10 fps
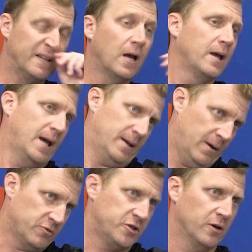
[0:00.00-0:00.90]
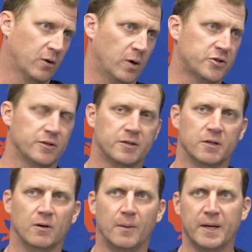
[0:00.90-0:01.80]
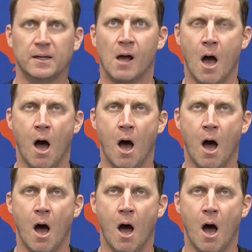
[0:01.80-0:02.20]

Yeah, and that was to your question too. I mean,